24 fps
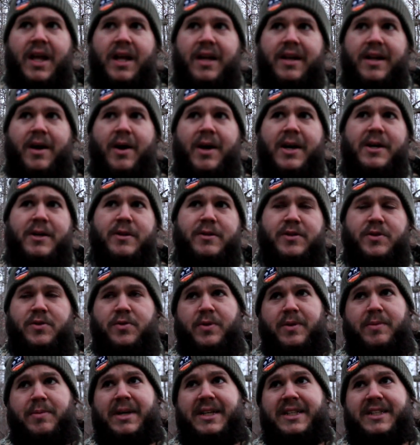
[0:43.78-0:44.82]
Now I use
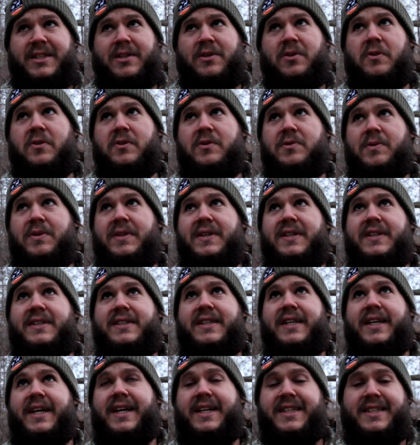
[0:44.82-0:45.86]
three basic calls with this
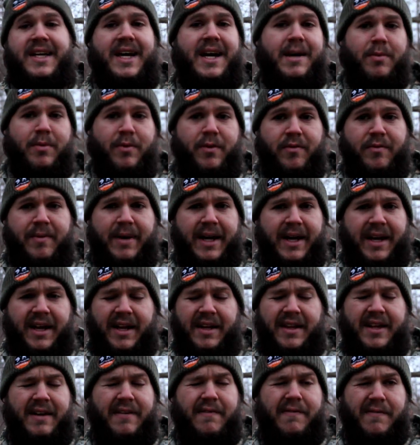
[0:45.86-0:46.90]
thing. It's capable of making, I
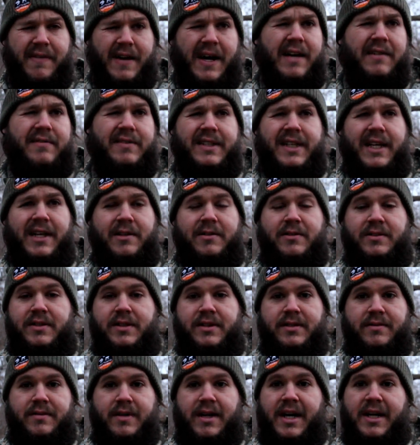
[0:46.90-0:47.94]
think, 5
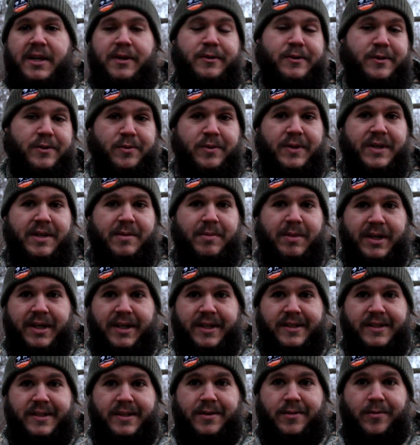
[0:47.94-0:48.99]
sounds. I use 3
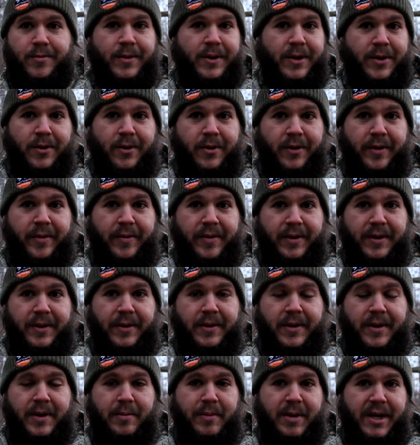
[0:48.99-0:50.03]
because 3 are all I really
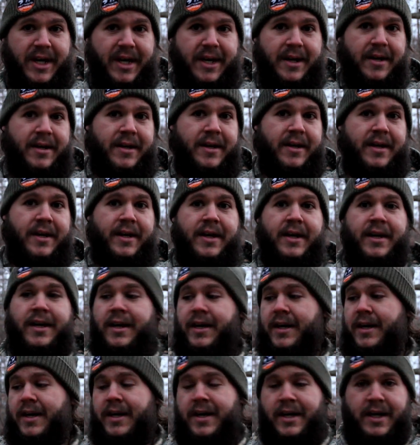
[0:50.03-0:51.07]
know how to make.
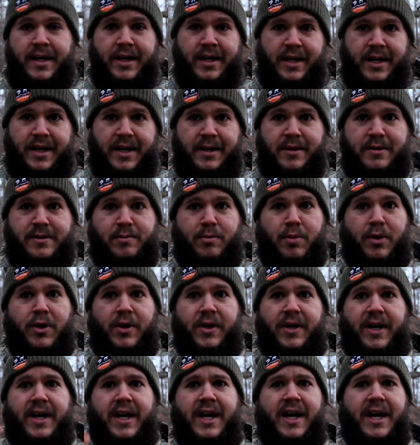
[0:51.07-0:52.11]
I use a
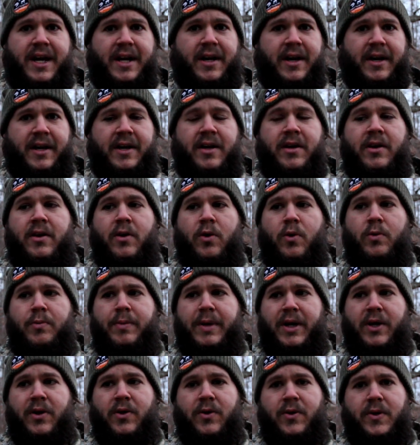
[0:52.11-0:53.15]
bark and I hold
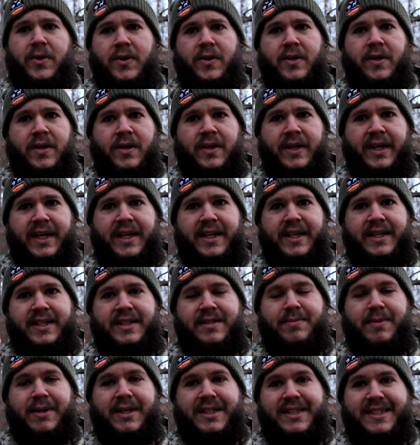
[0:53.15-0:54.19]
my call like
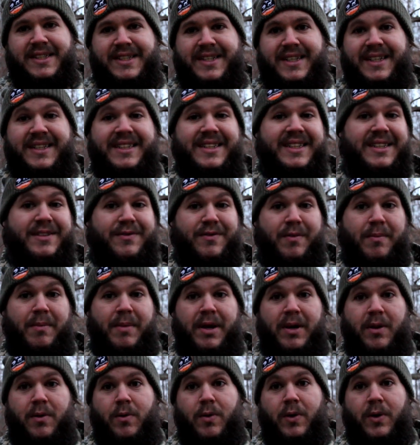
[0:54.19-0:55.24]
this because it's easiest for
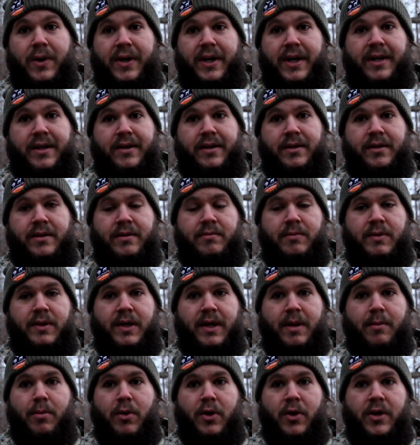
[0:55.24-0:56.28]
me to work it.
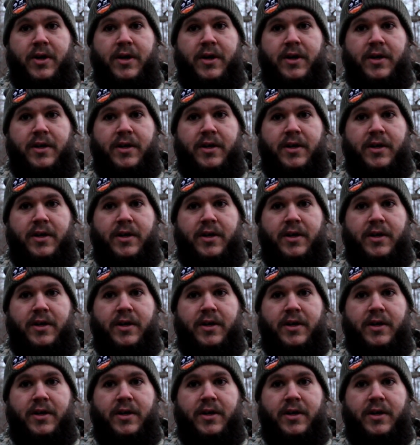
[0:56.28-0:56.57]
But I bark.